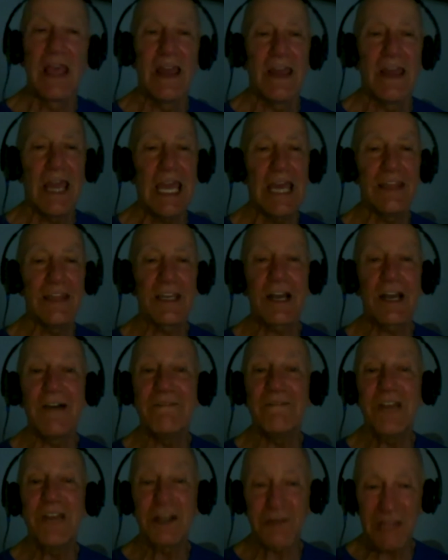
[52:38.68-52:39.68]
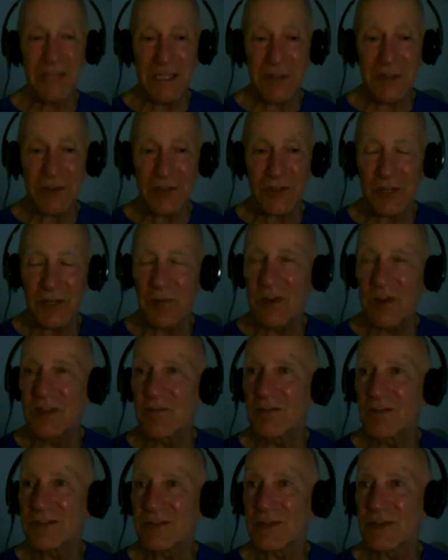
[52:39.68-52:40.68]
And they got very interested when the
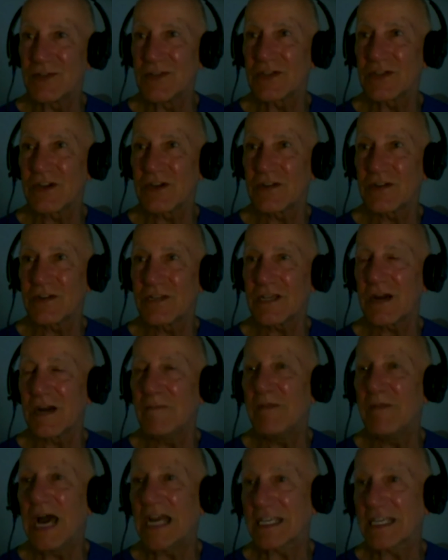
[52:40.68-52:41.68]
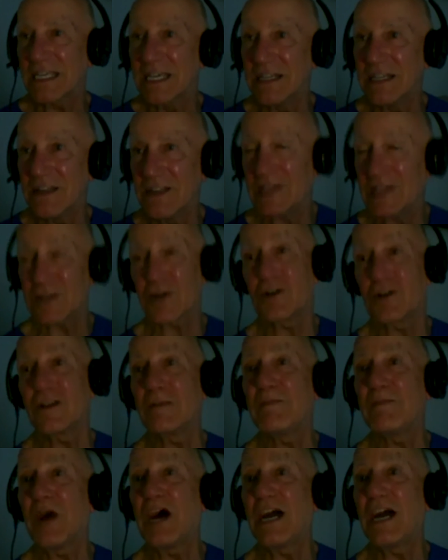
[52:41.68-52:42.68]
results started to come back in, and they started
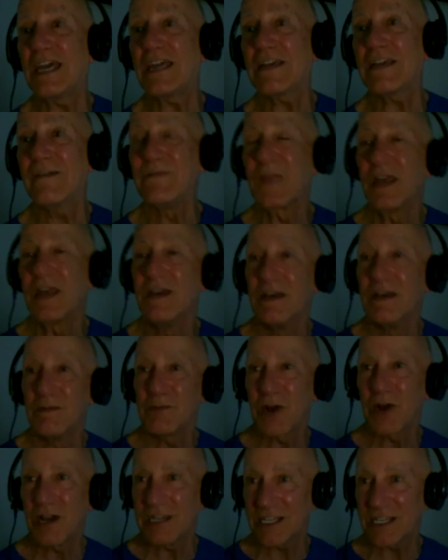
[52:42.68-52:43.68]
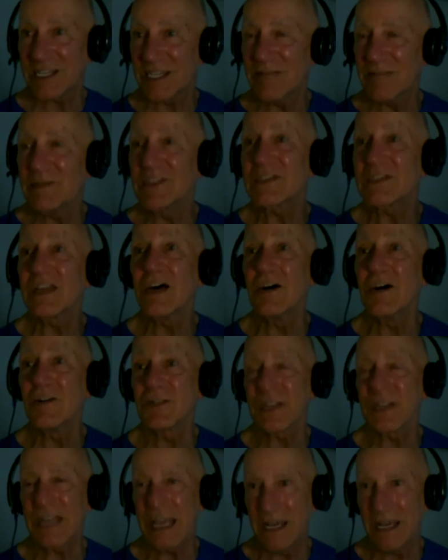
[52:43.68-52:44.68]
buying products themselves
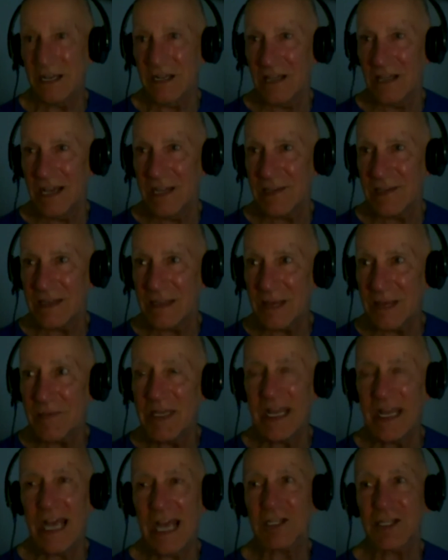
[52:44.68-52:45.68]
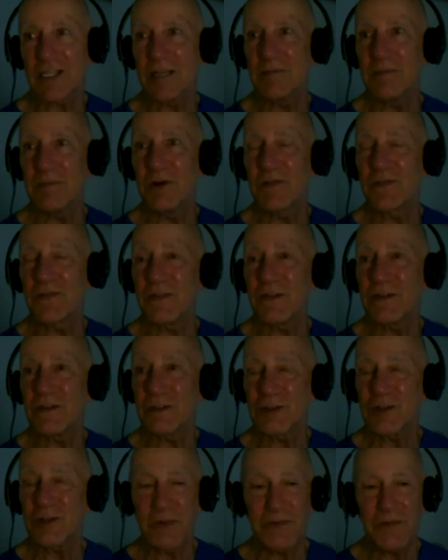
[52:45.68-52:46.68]
and analyzing them. And actually, both of those
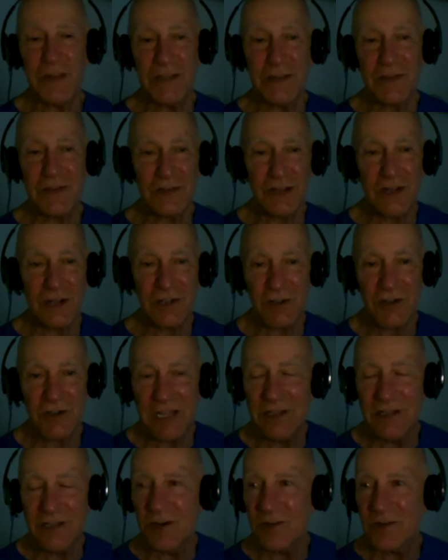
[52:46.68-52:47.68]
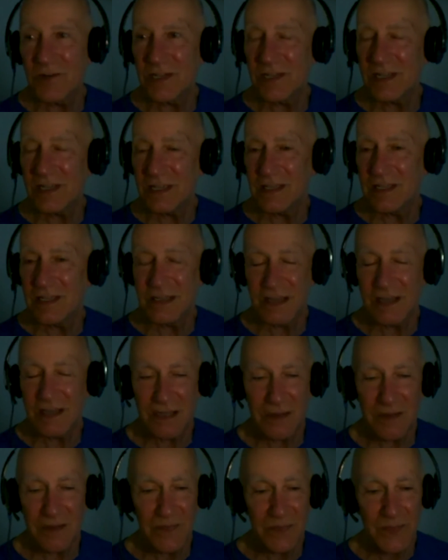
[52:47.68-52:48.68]
two professors, Dr. Endo in in
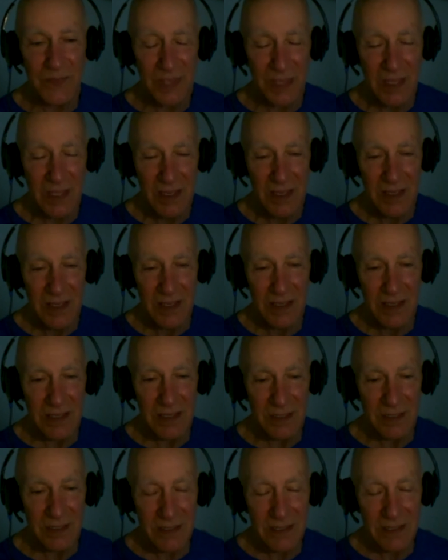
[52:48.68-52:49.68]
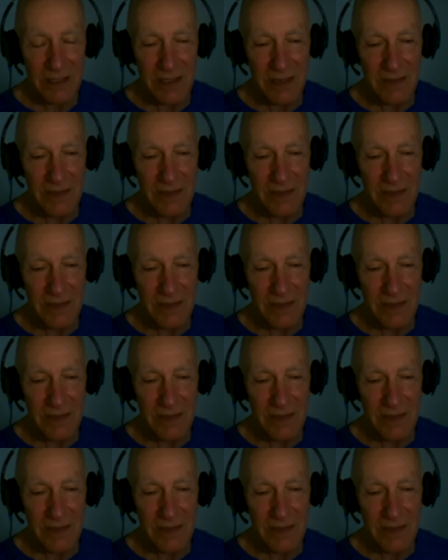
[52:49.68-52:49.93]
um, in uh,